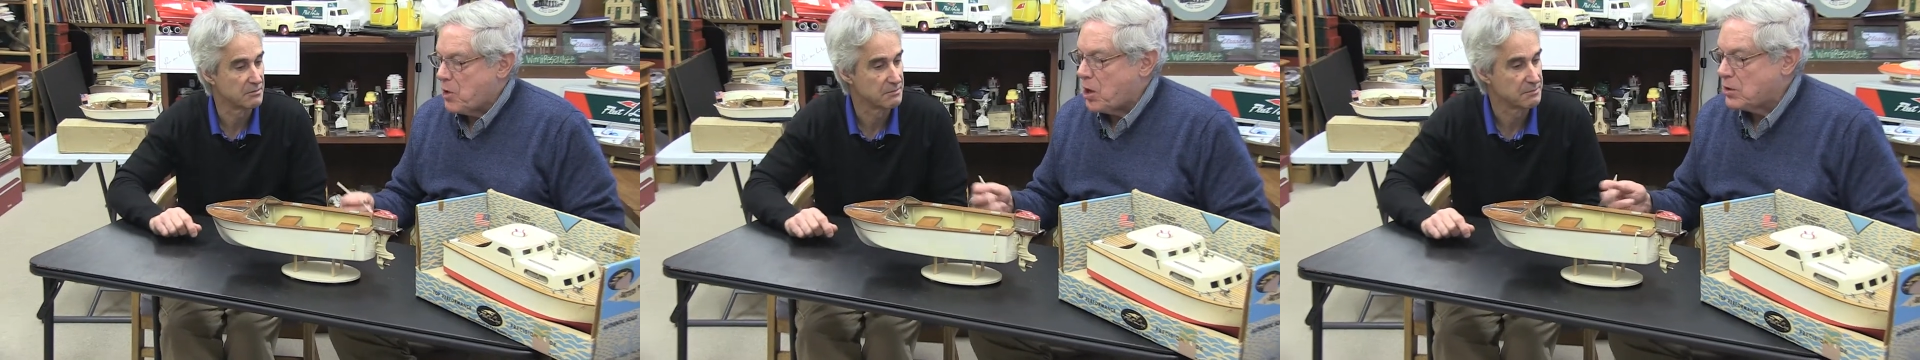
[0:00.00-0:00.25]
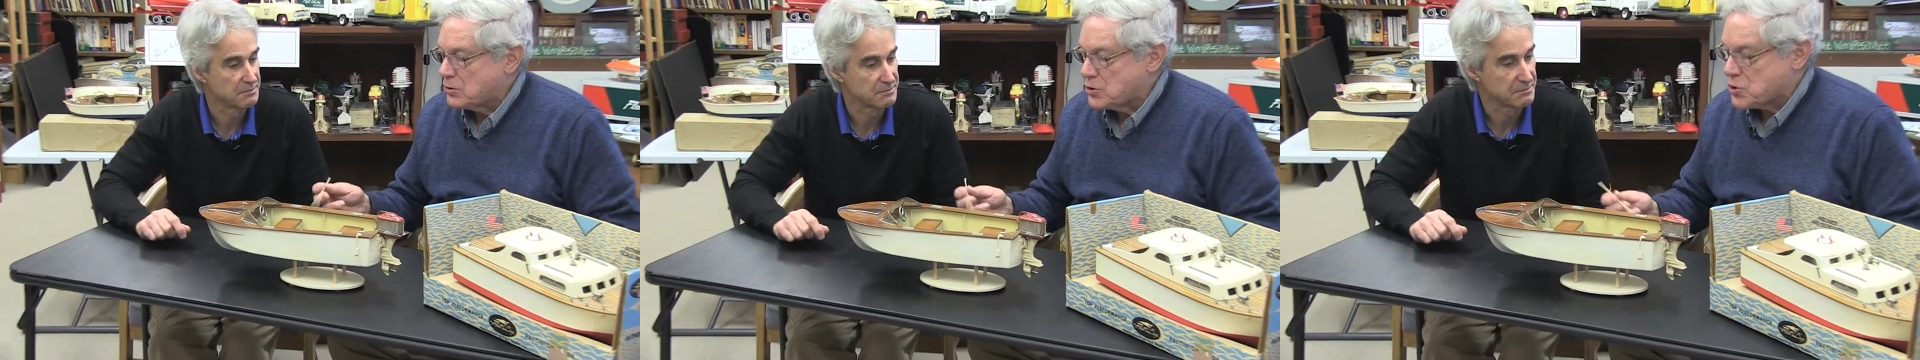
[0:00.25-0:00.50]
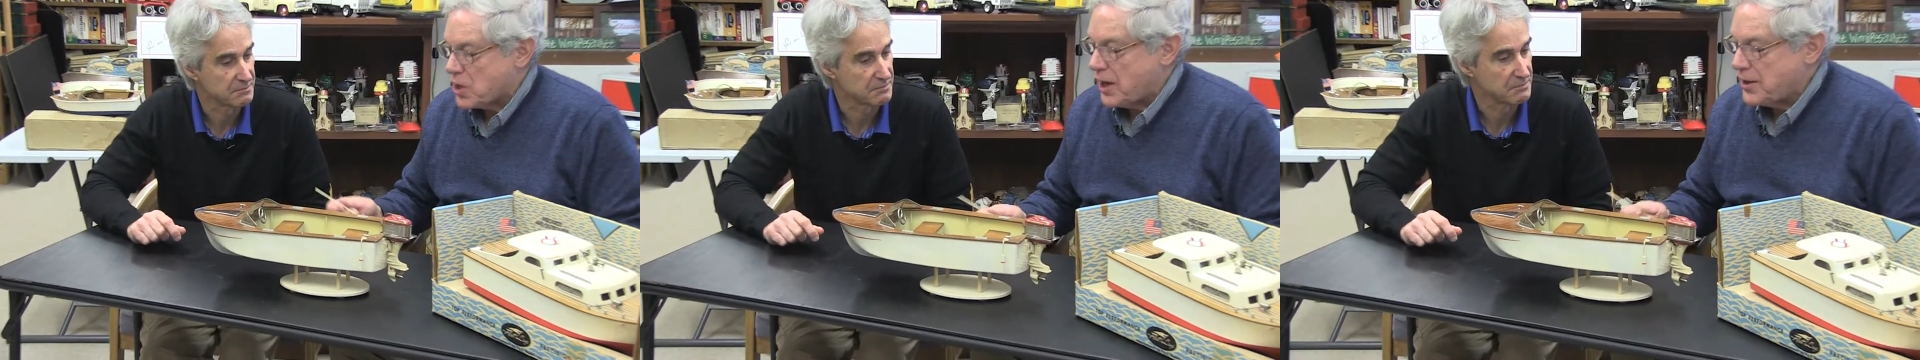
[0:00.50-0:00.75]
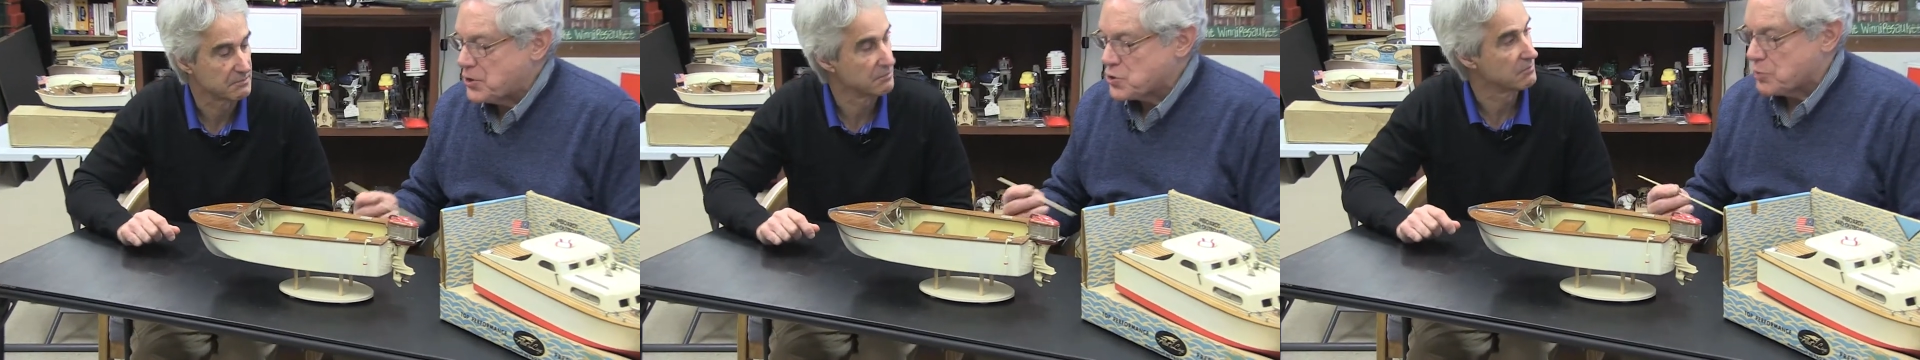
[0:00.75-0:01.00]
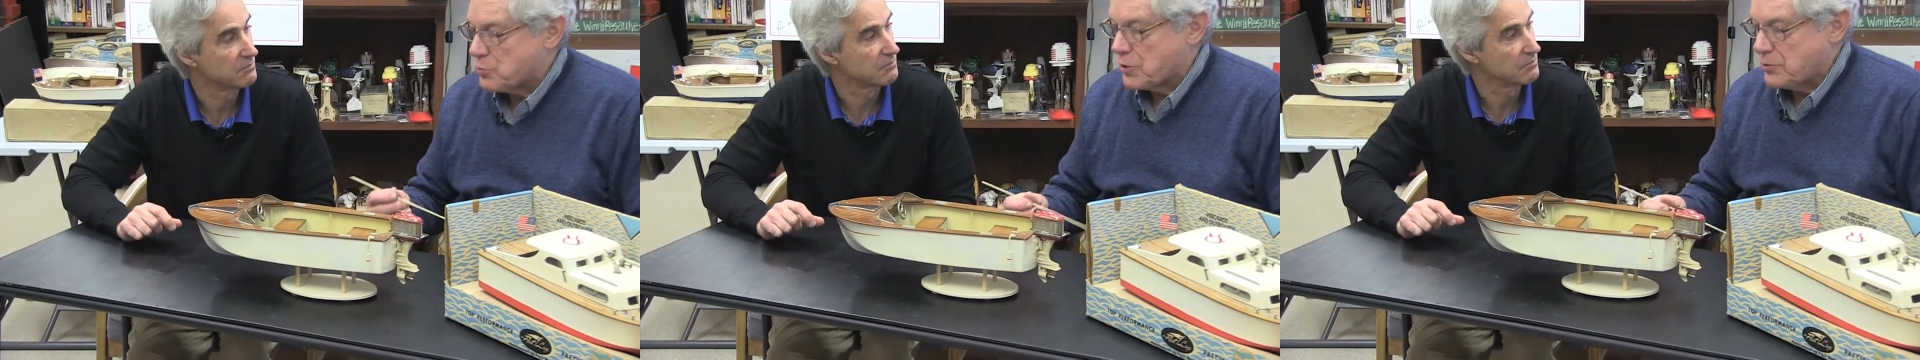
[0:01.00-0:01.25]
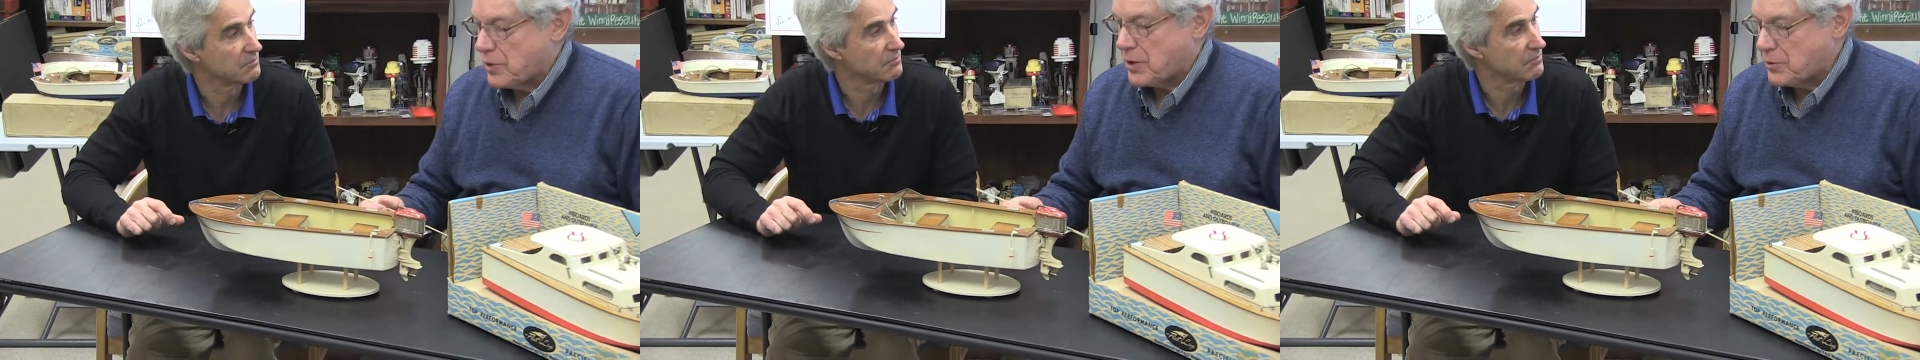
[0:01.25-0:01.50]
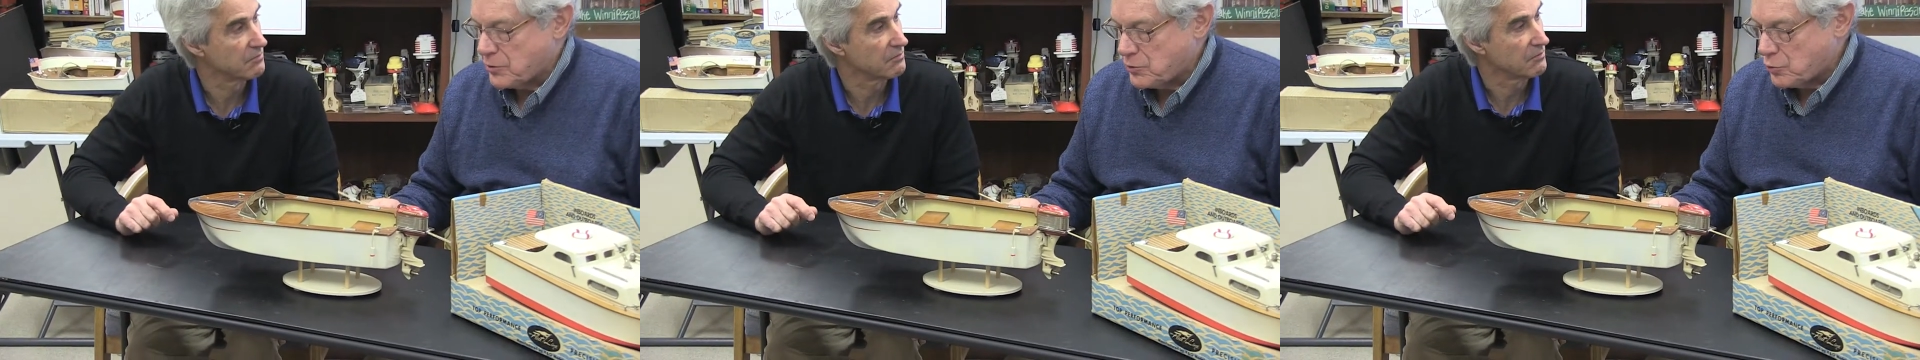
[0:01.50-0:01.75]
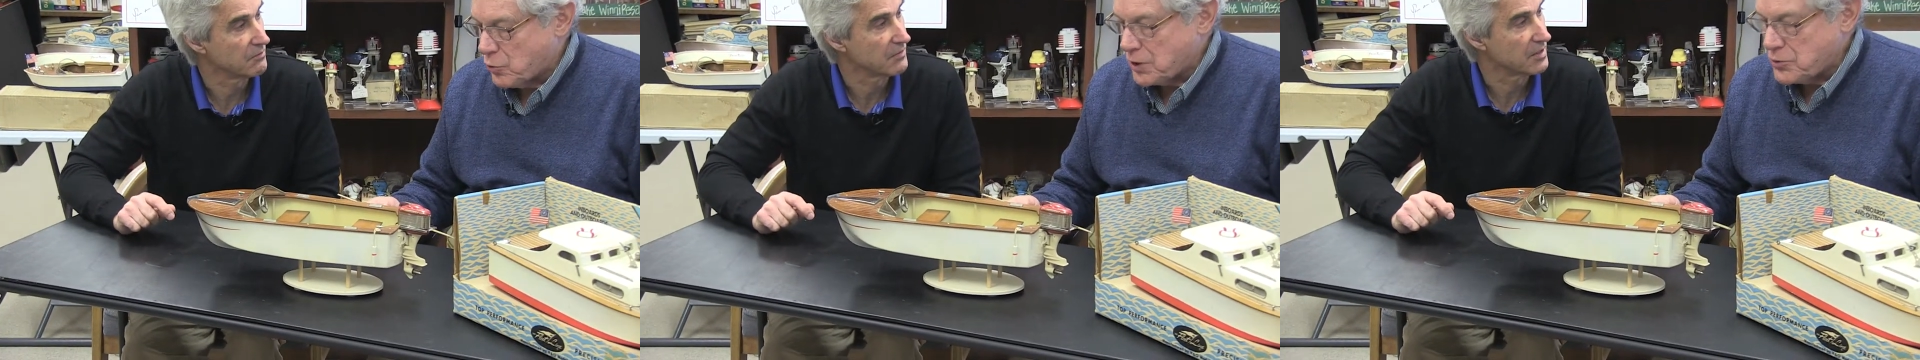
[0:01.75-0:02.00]
Speaker 1: hull design as the, pre, uh, the
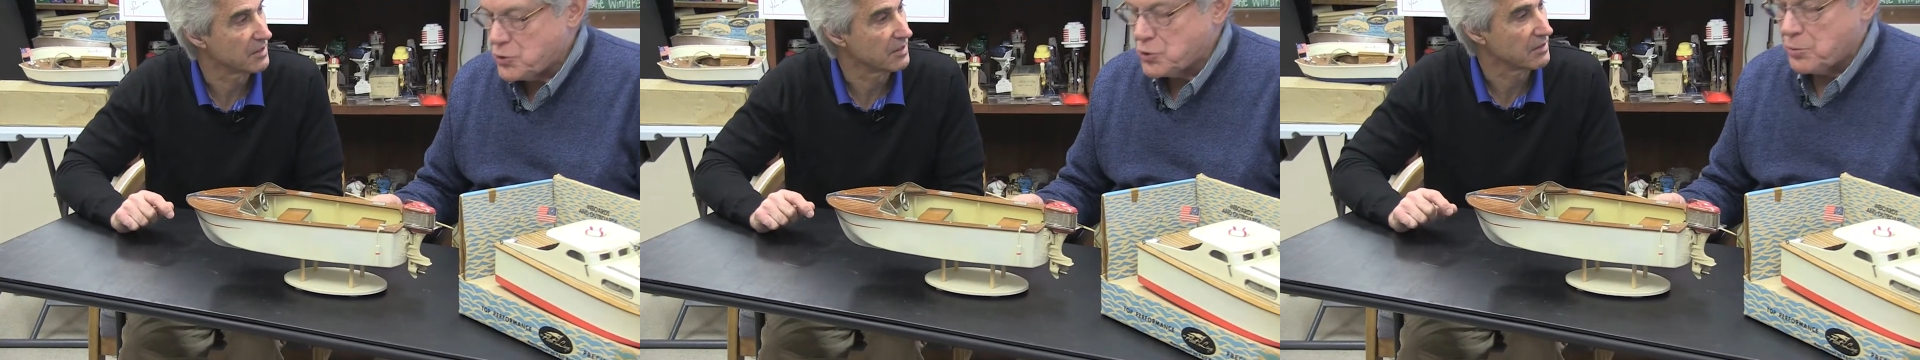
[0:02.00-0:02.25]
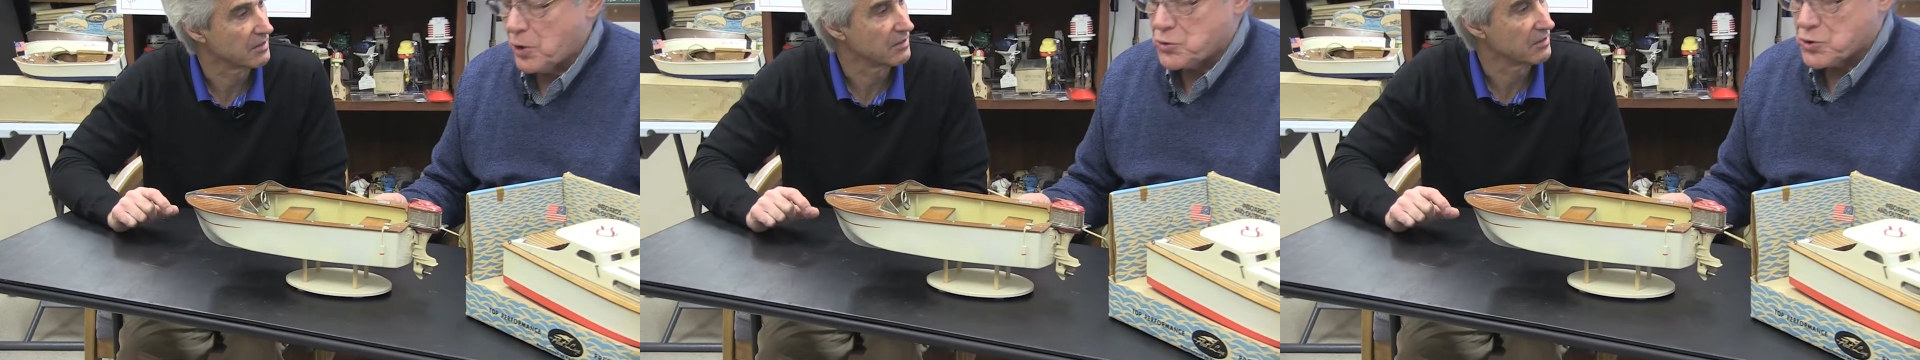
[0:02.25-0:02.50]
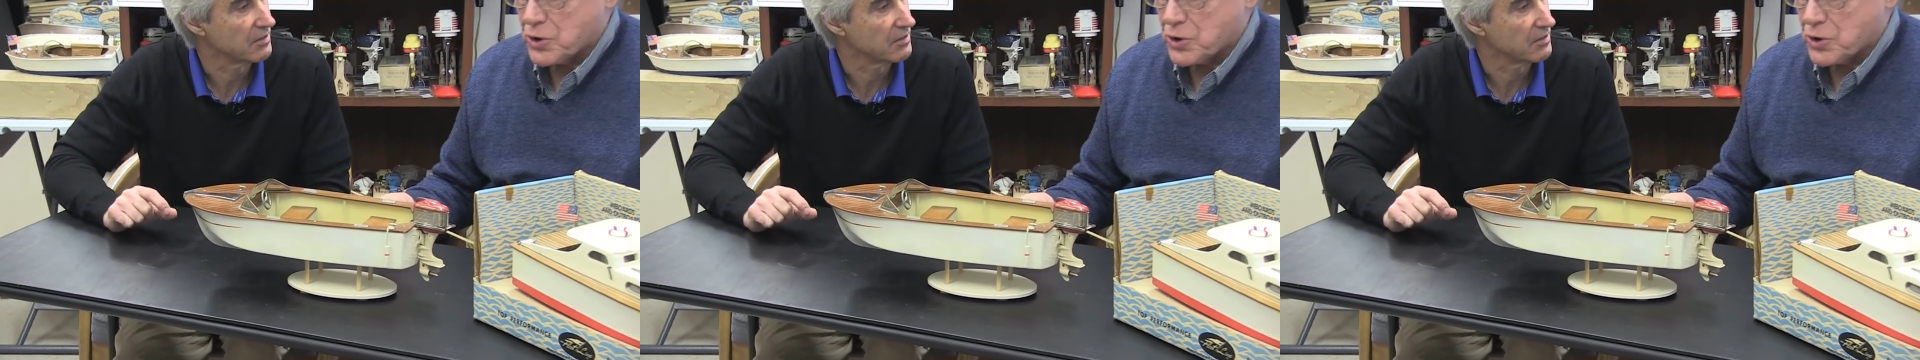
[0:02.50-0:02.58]
one two boats